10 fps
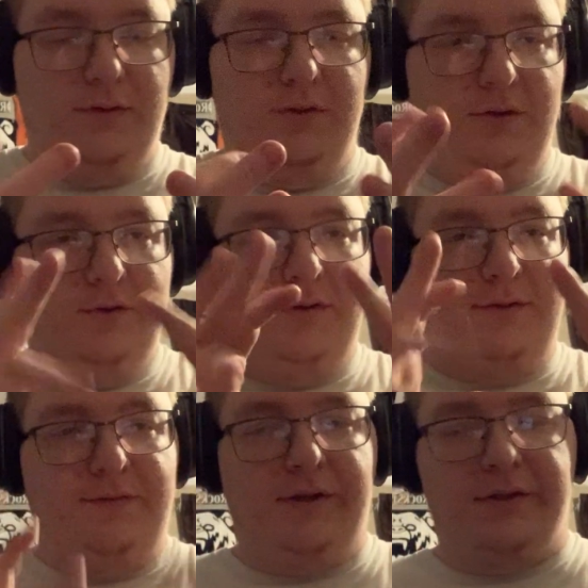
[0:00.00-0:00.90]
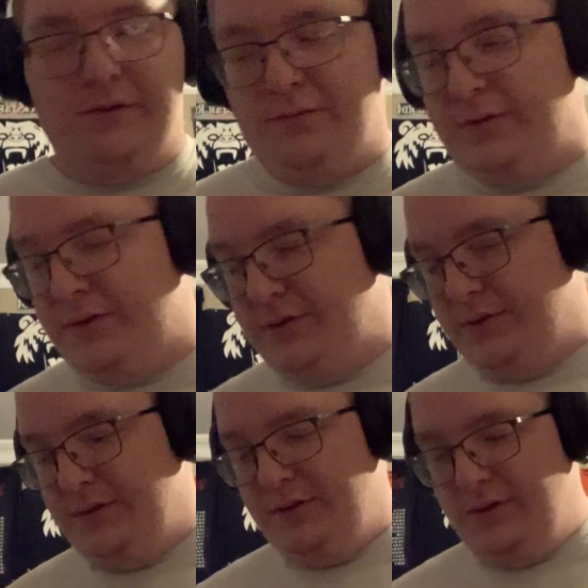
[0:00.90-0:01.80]
use his fingers with.
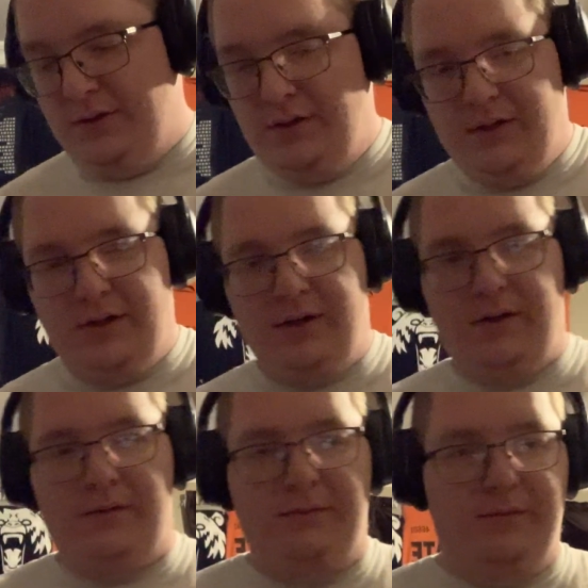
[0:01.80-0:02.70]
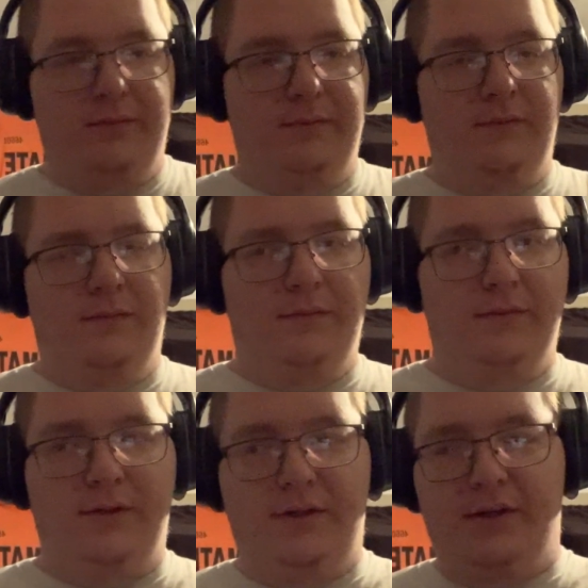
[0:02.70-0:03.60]

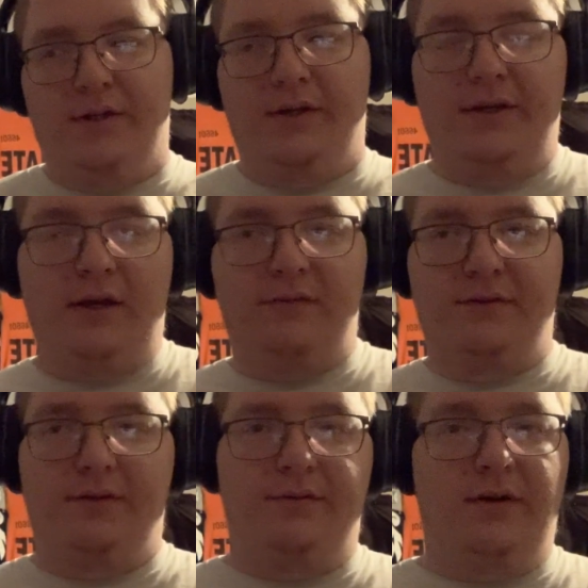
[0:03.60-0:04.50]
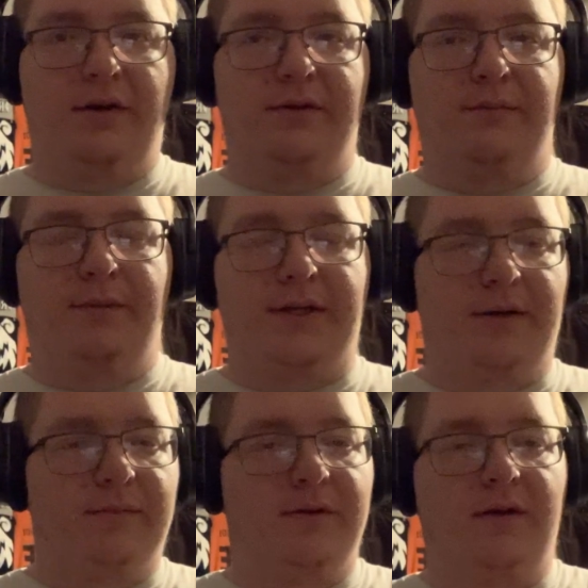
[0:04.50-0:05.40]
But then again, have some other
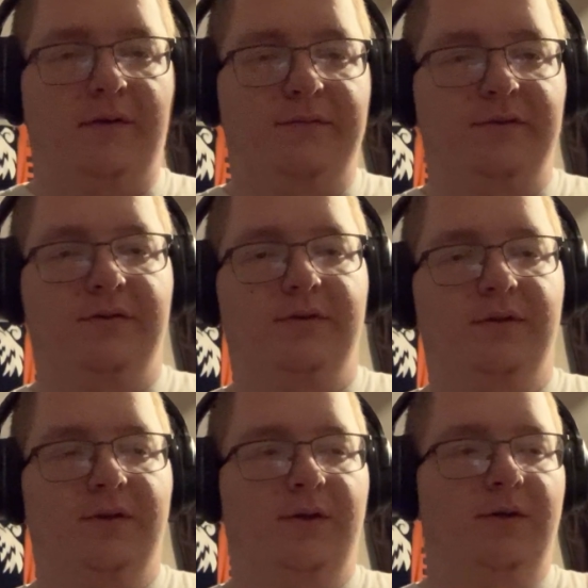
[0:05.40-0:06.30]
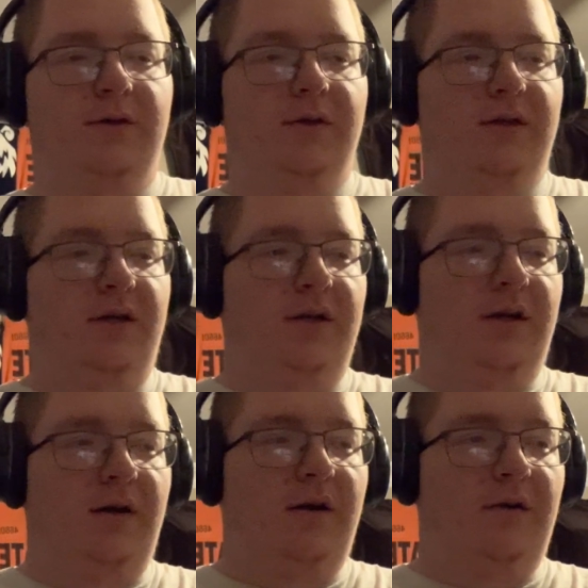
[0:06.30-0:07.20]
backup gloves
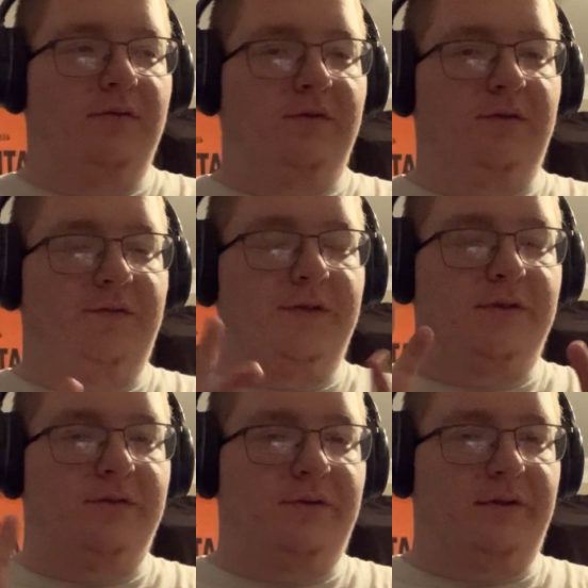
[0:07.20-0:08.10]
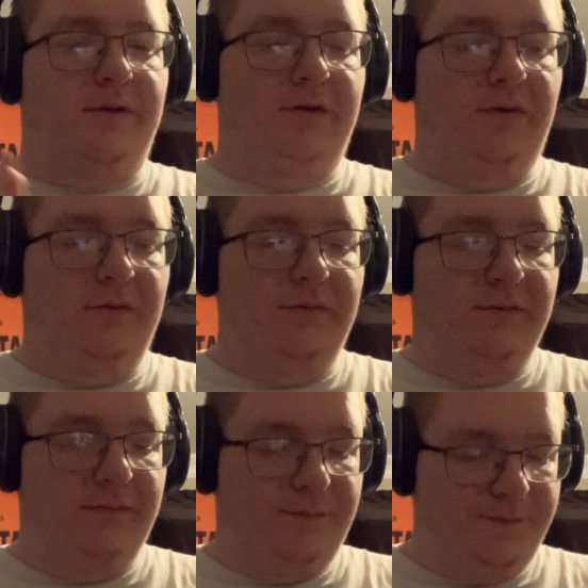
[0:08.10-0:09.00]
so your fingers don't get cold.
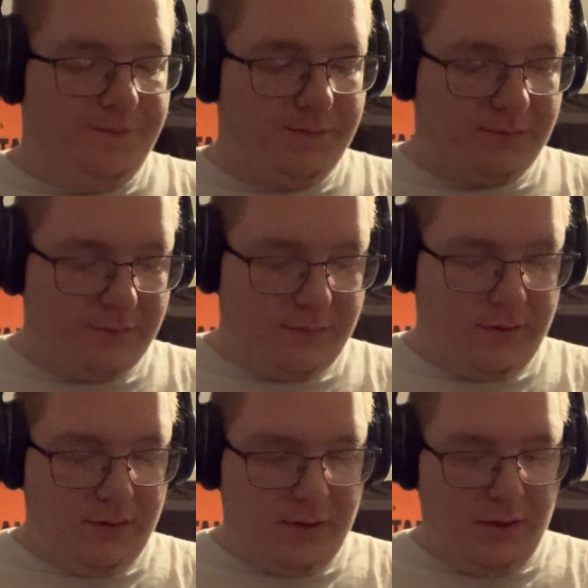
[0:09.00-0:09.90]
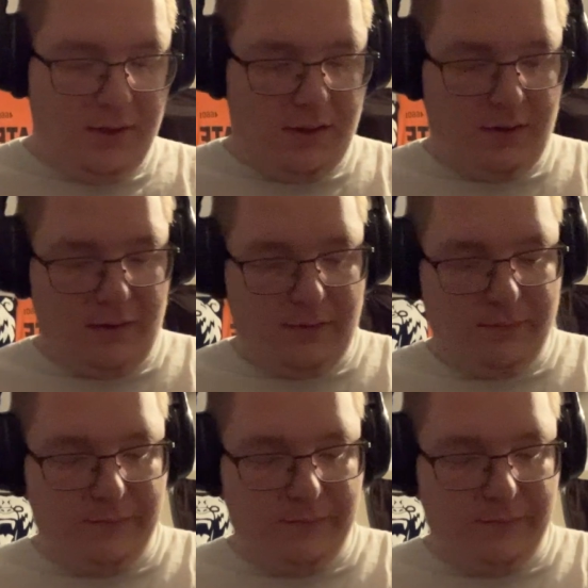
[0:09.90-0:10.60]
So